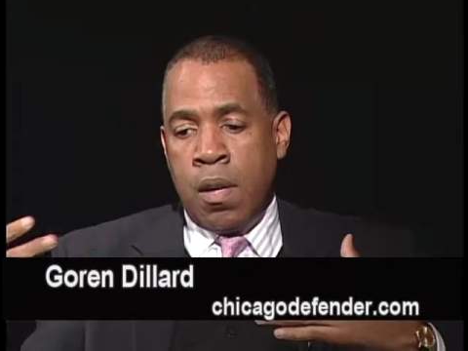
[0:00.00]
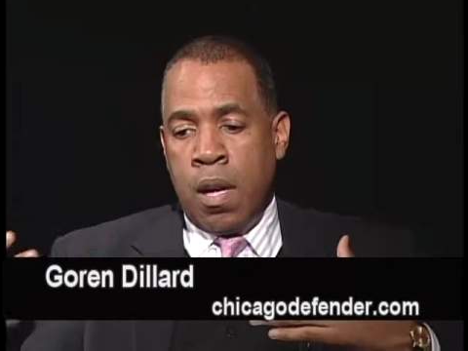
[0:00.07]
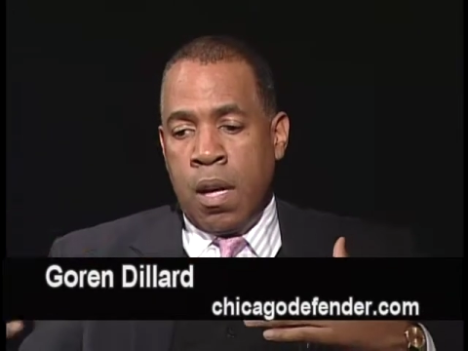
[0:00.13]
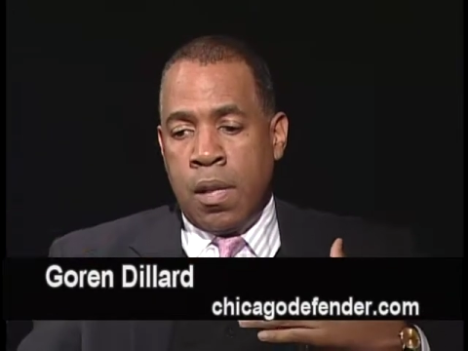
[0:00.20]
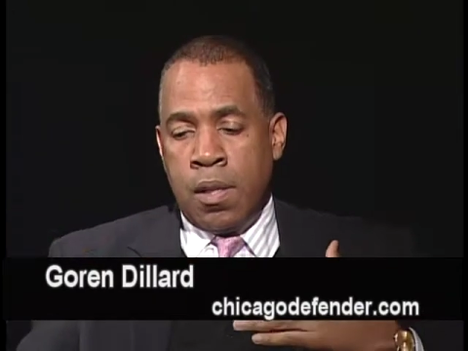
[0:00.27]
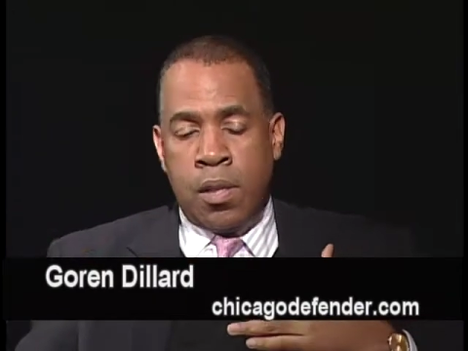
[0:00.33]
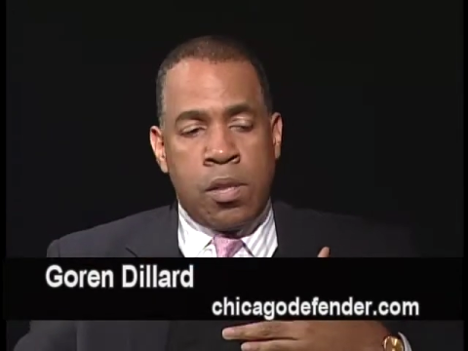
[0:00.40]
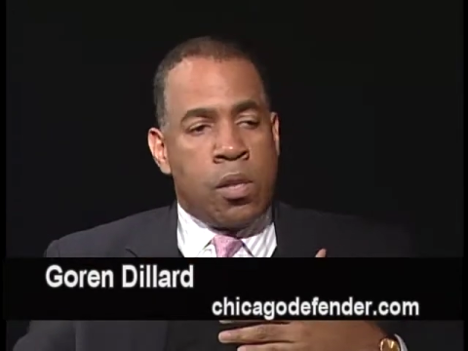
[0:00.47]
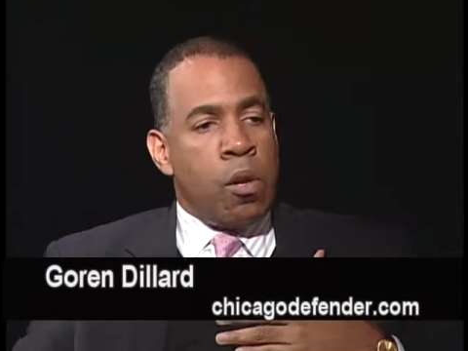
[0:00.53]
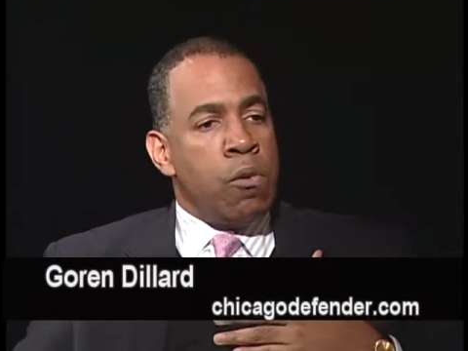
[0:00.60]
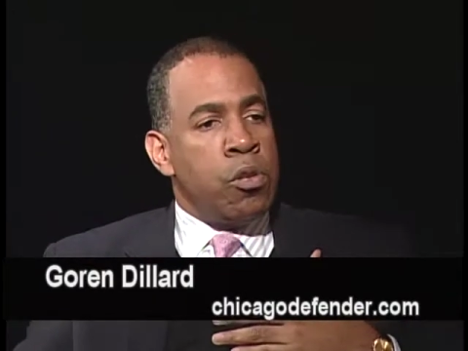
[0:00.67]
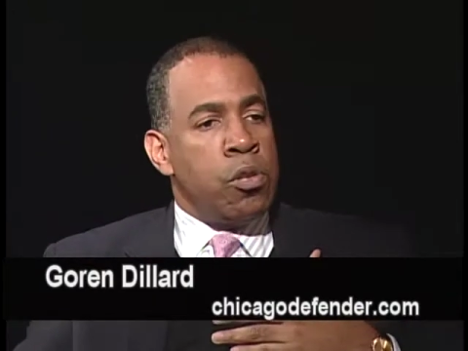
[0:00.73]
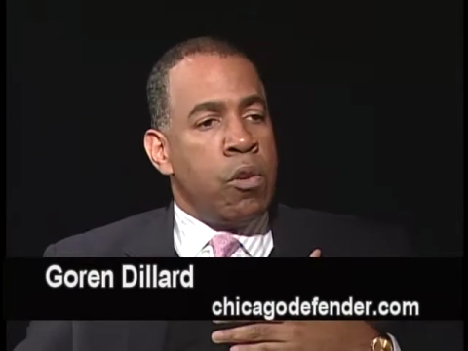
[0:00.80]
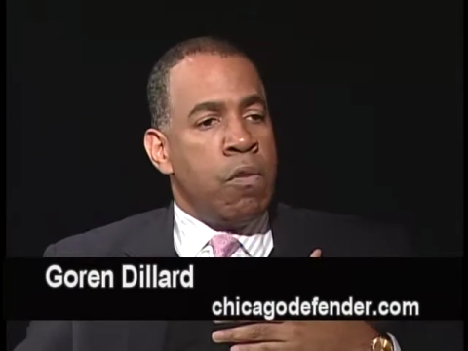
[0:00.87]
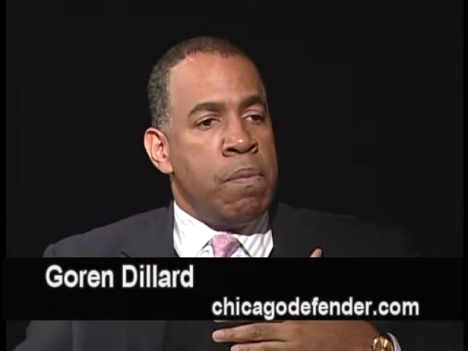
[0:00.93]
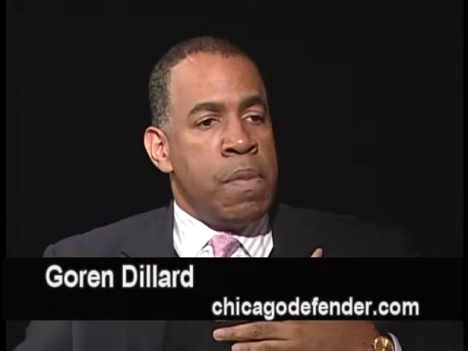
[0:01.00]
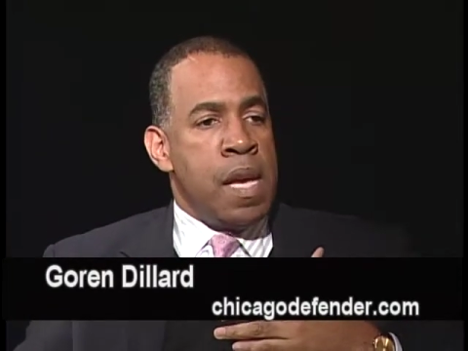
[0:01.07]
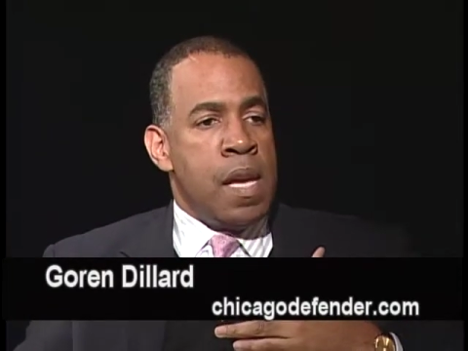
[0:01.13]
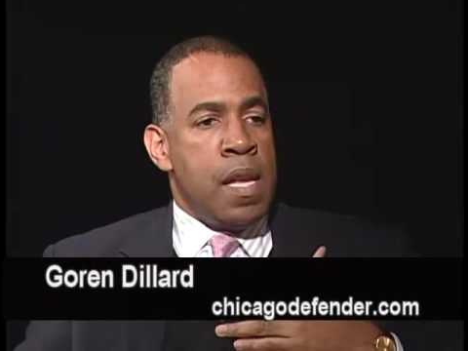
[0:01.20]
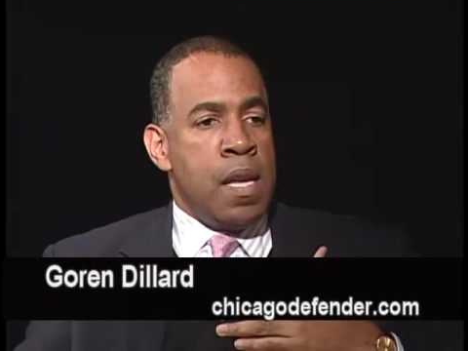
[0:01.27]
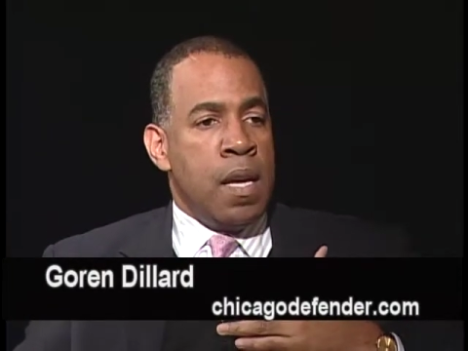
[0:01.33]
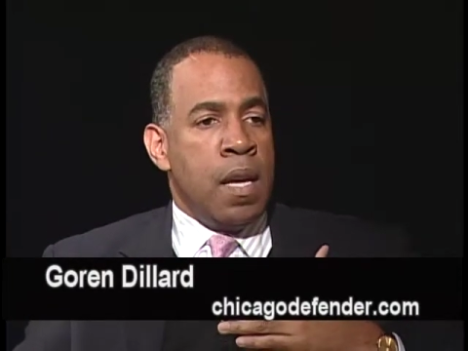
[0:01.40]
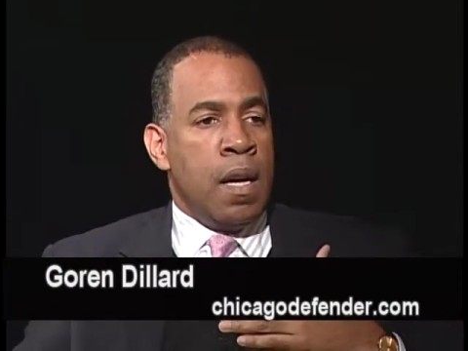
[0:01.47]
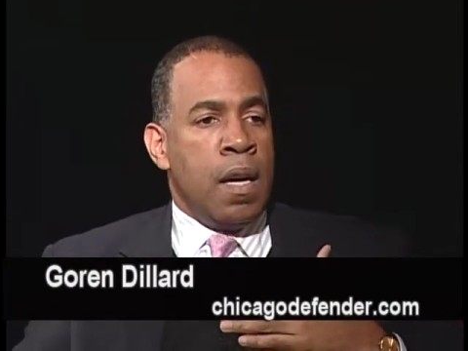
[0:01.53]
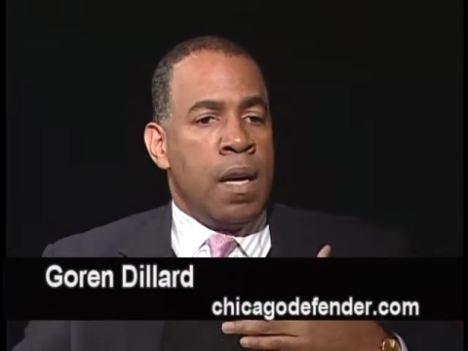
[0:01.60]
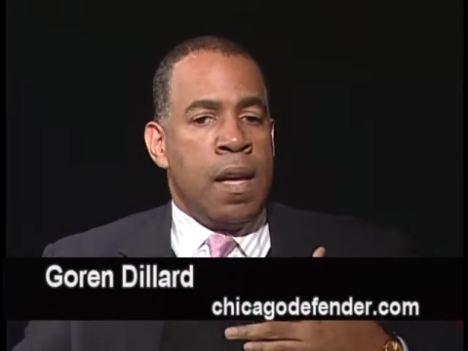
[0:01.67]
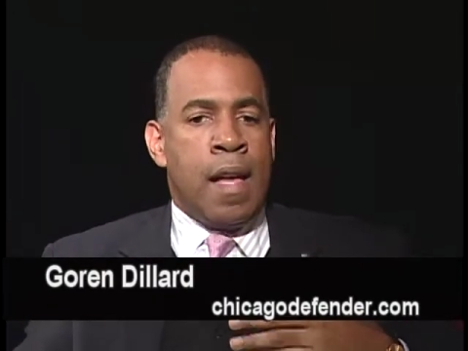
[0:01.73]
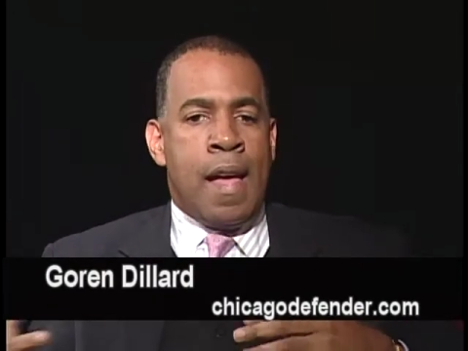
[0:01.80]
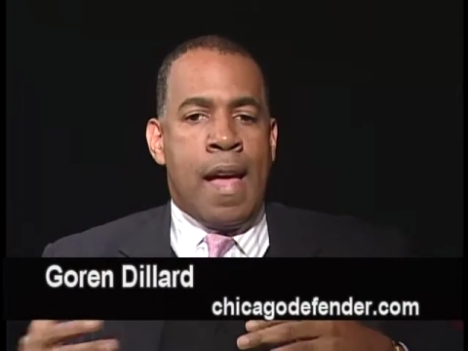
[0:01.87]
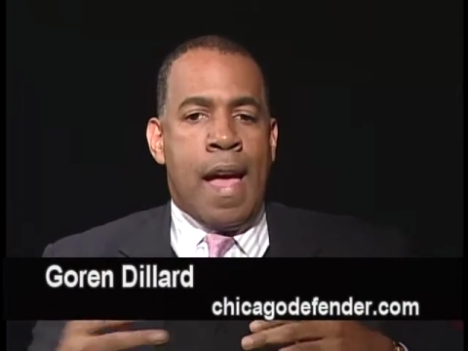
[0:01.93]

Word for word: uh, social media,